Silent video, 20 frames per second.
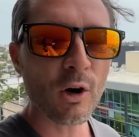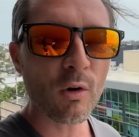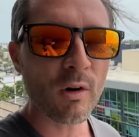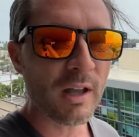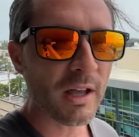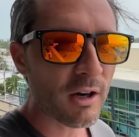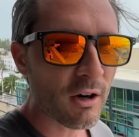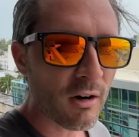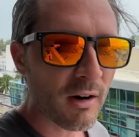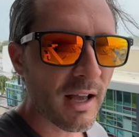
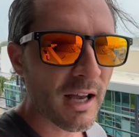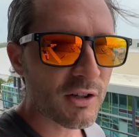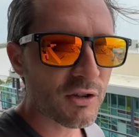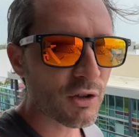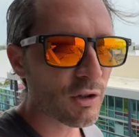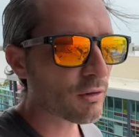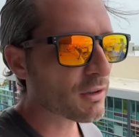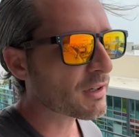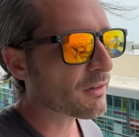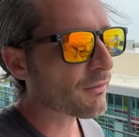
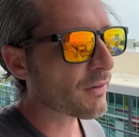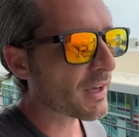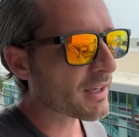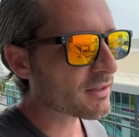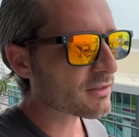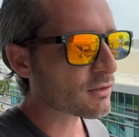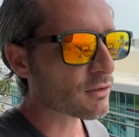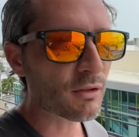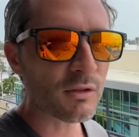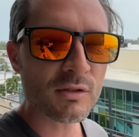international
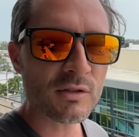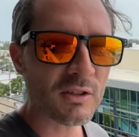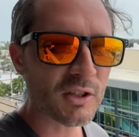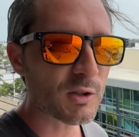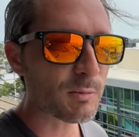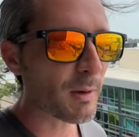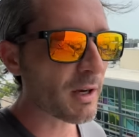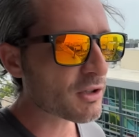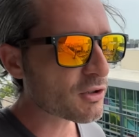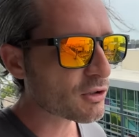investors,
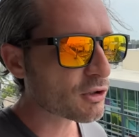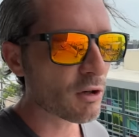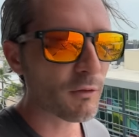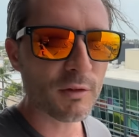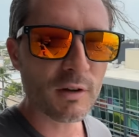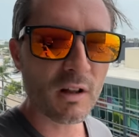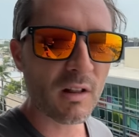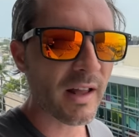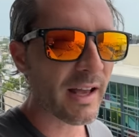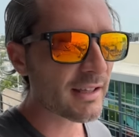especially over
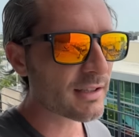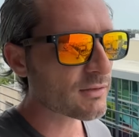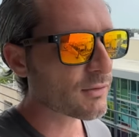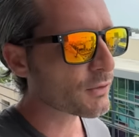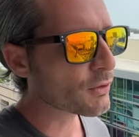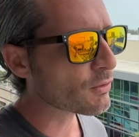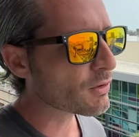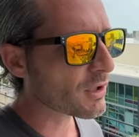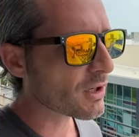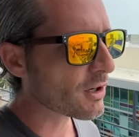the last
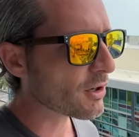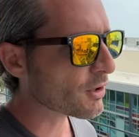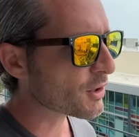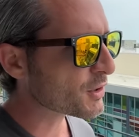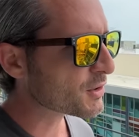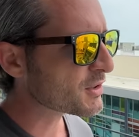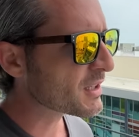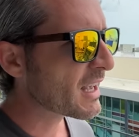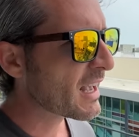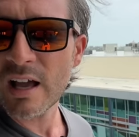few
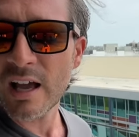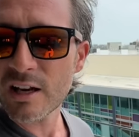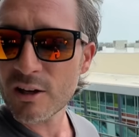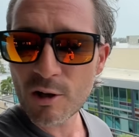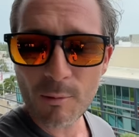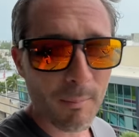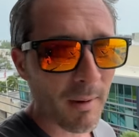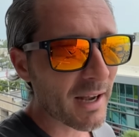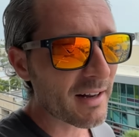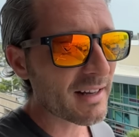years. And
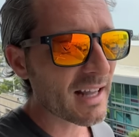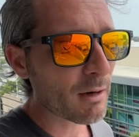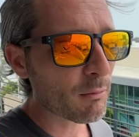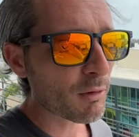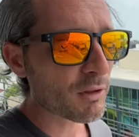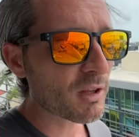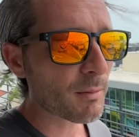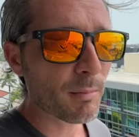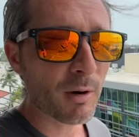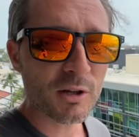combine that
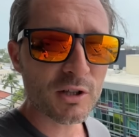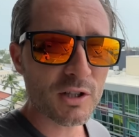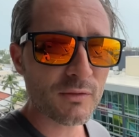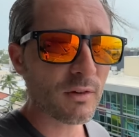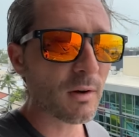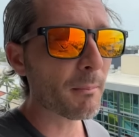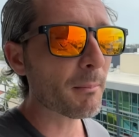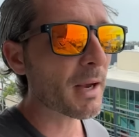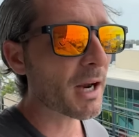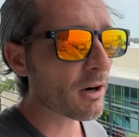with a bunch of
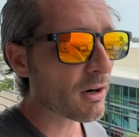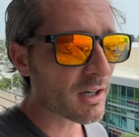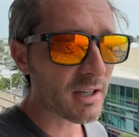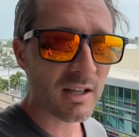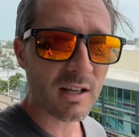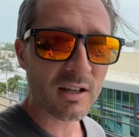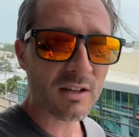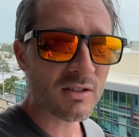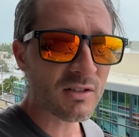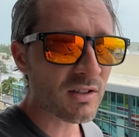
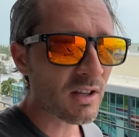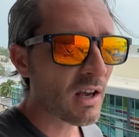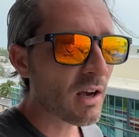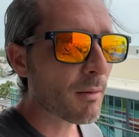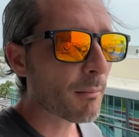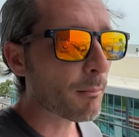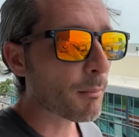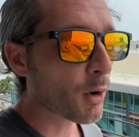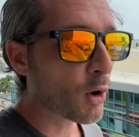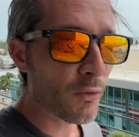Americans
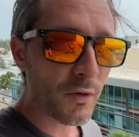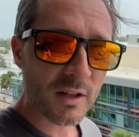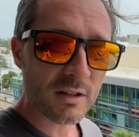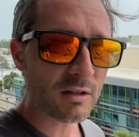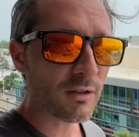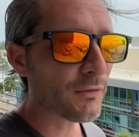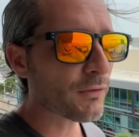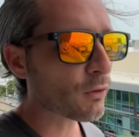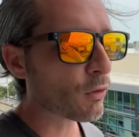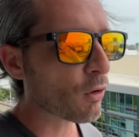moving
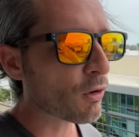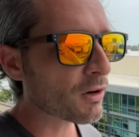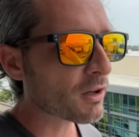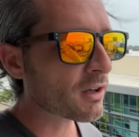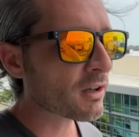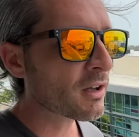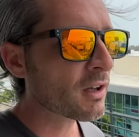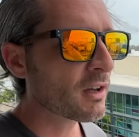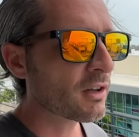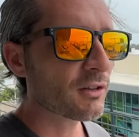to
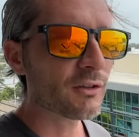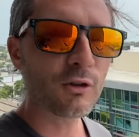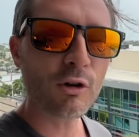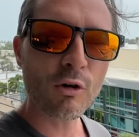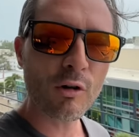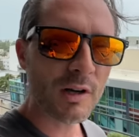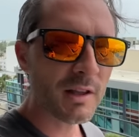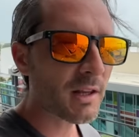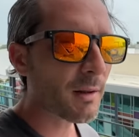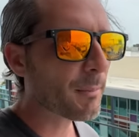Florida
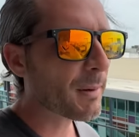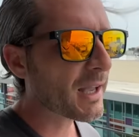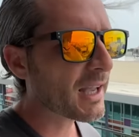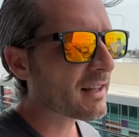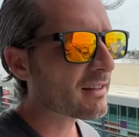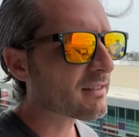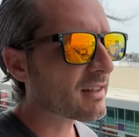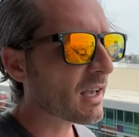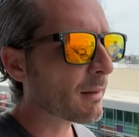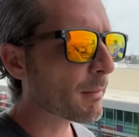during the
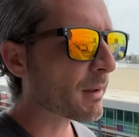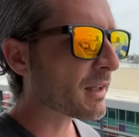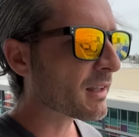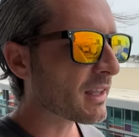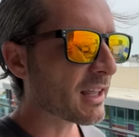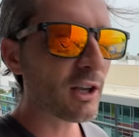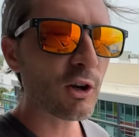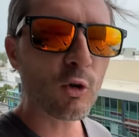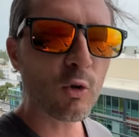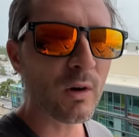pandemic,
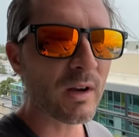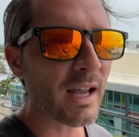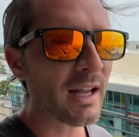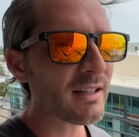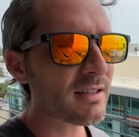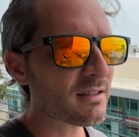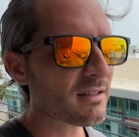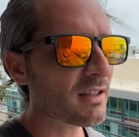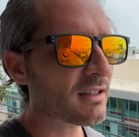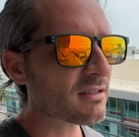it
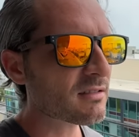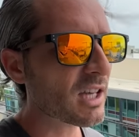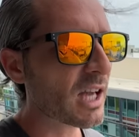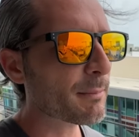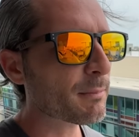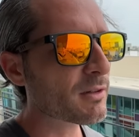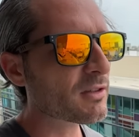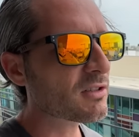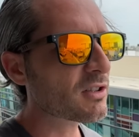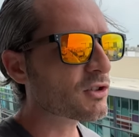creates this
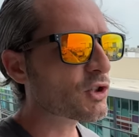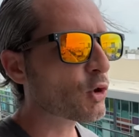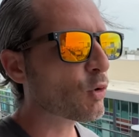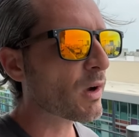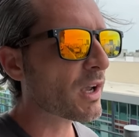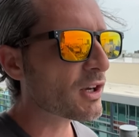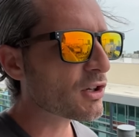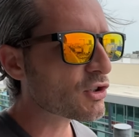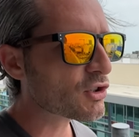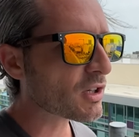type of
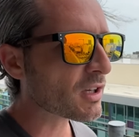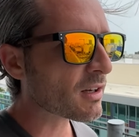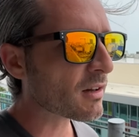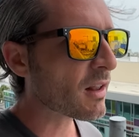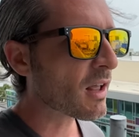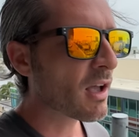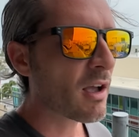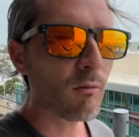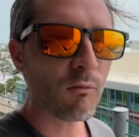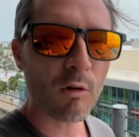situation
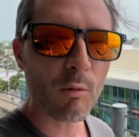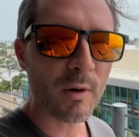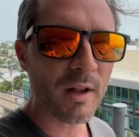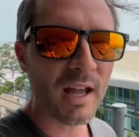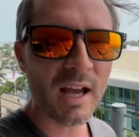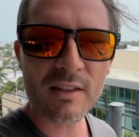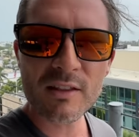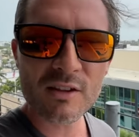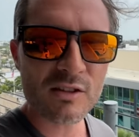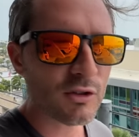where we
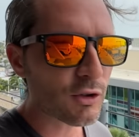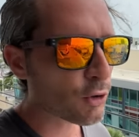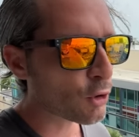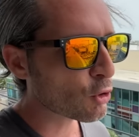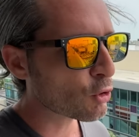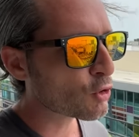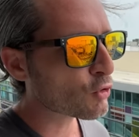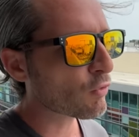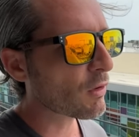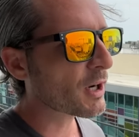had this
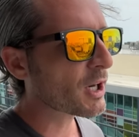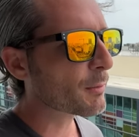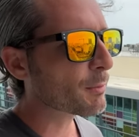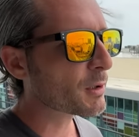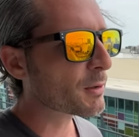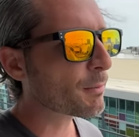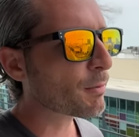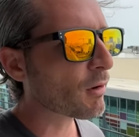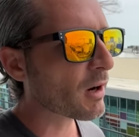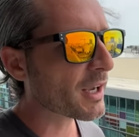huge run-up
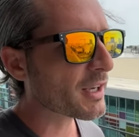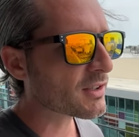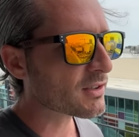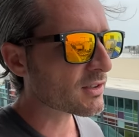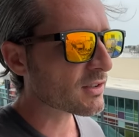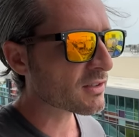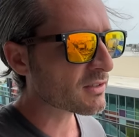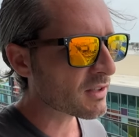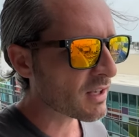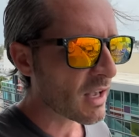in
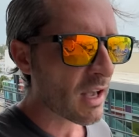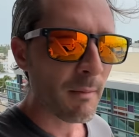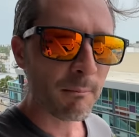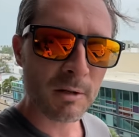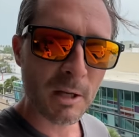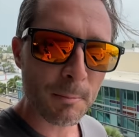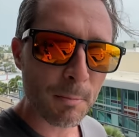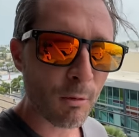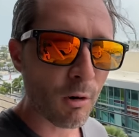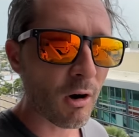prices.
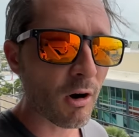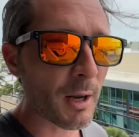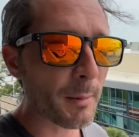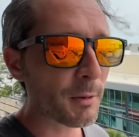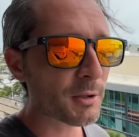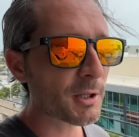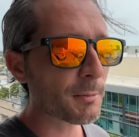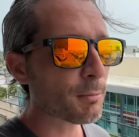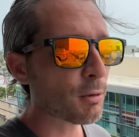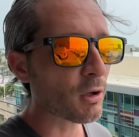People are
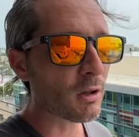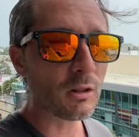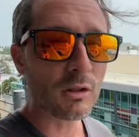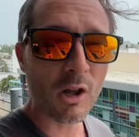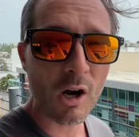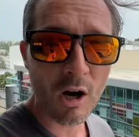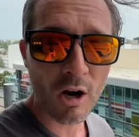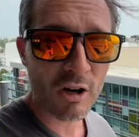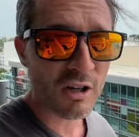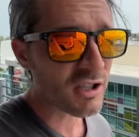able to put
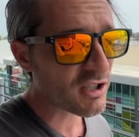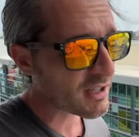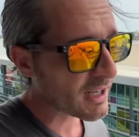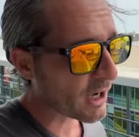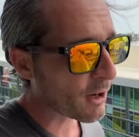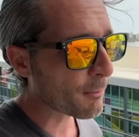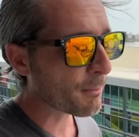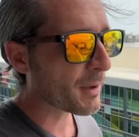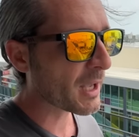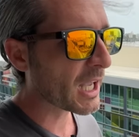large
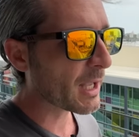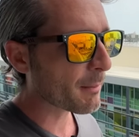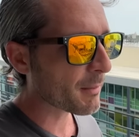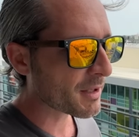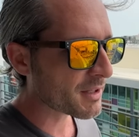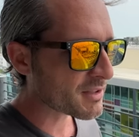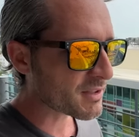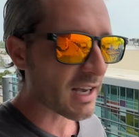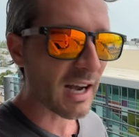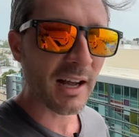down
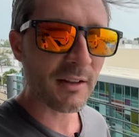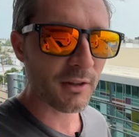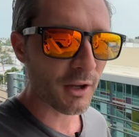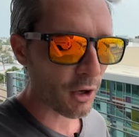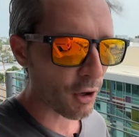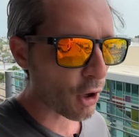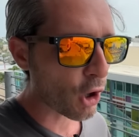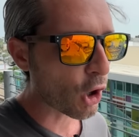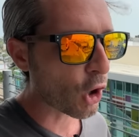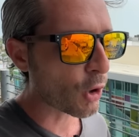payments on
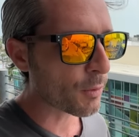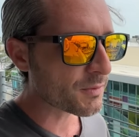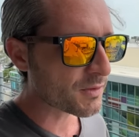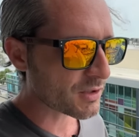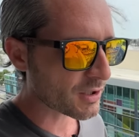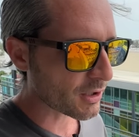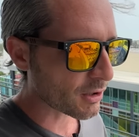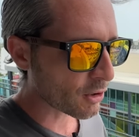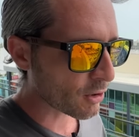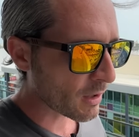their homes
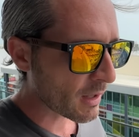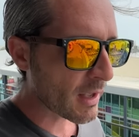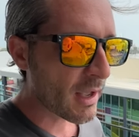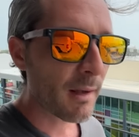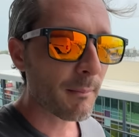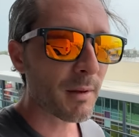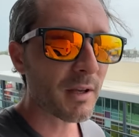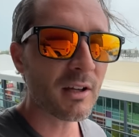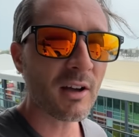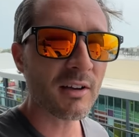here
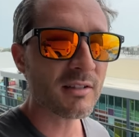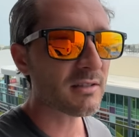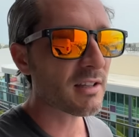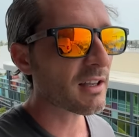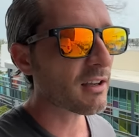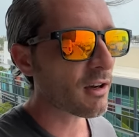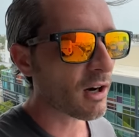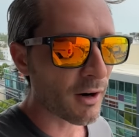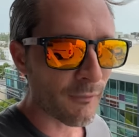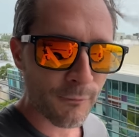because they
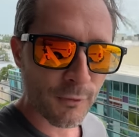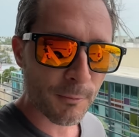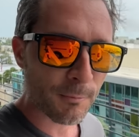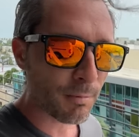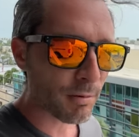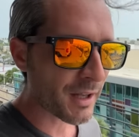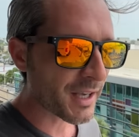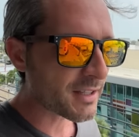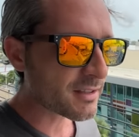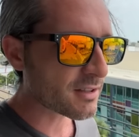come from
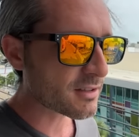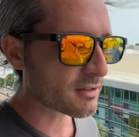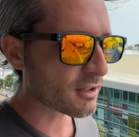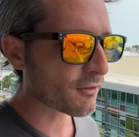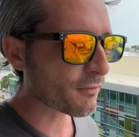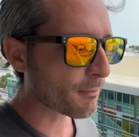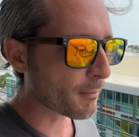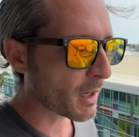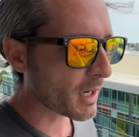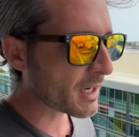places
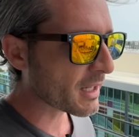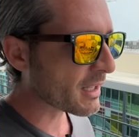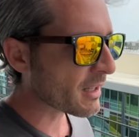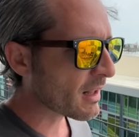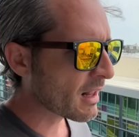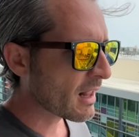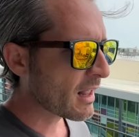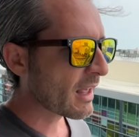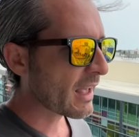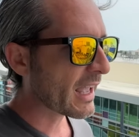of money.
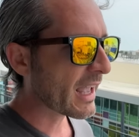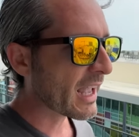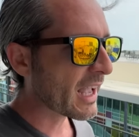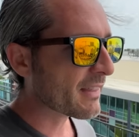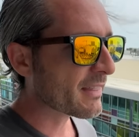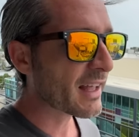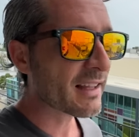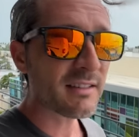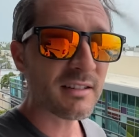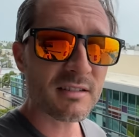
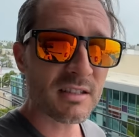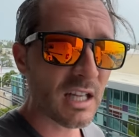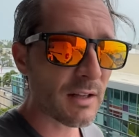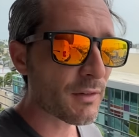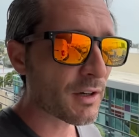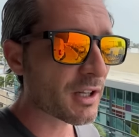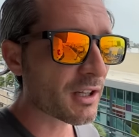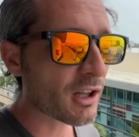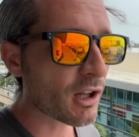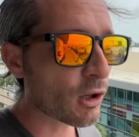And that doesn't
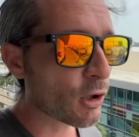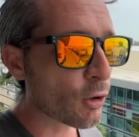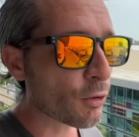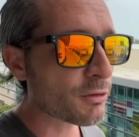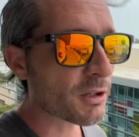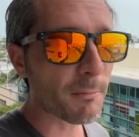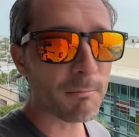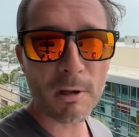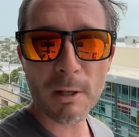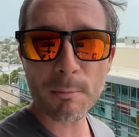even include
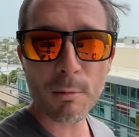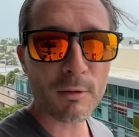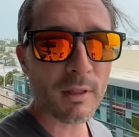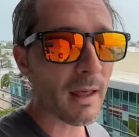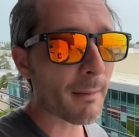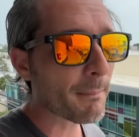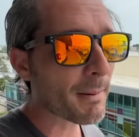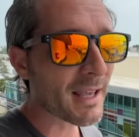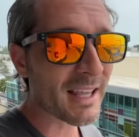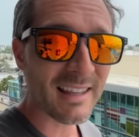the people
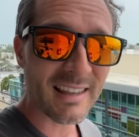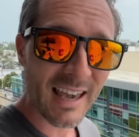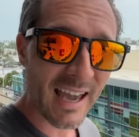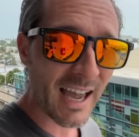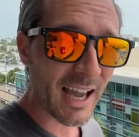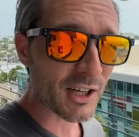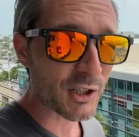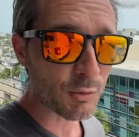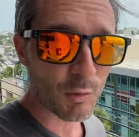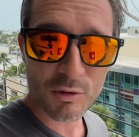that pay
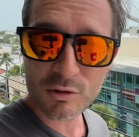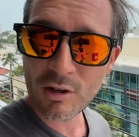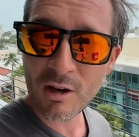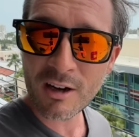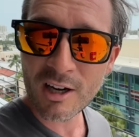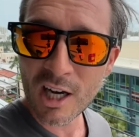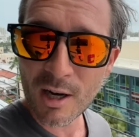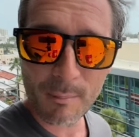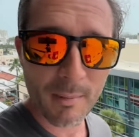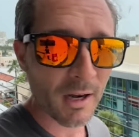cash. We're
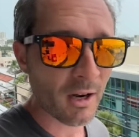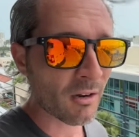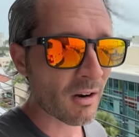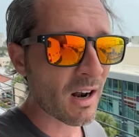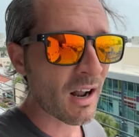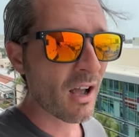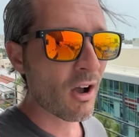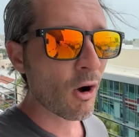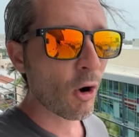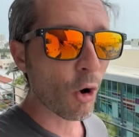talking about
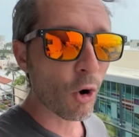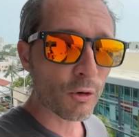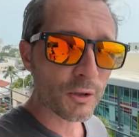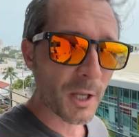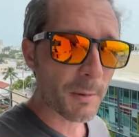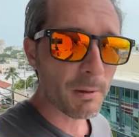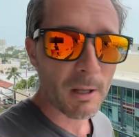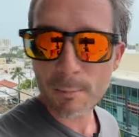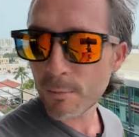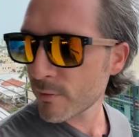only
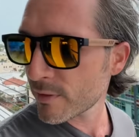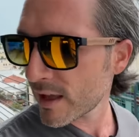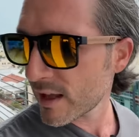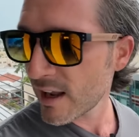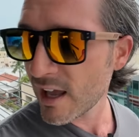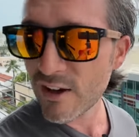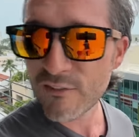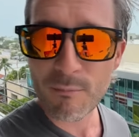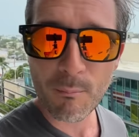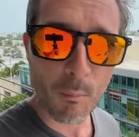people that
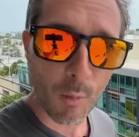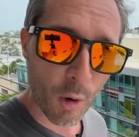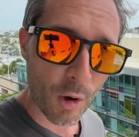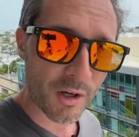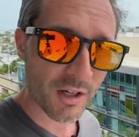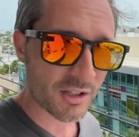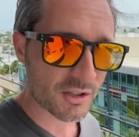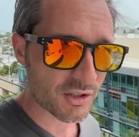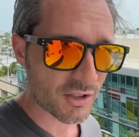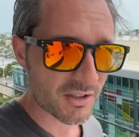have
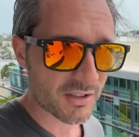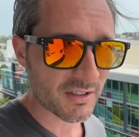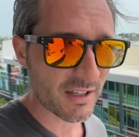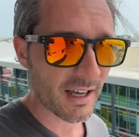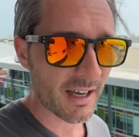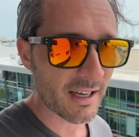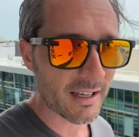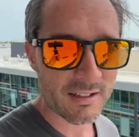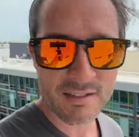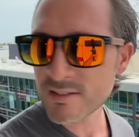mortgages,
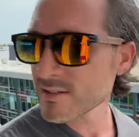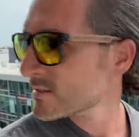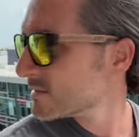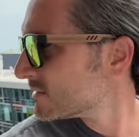guys.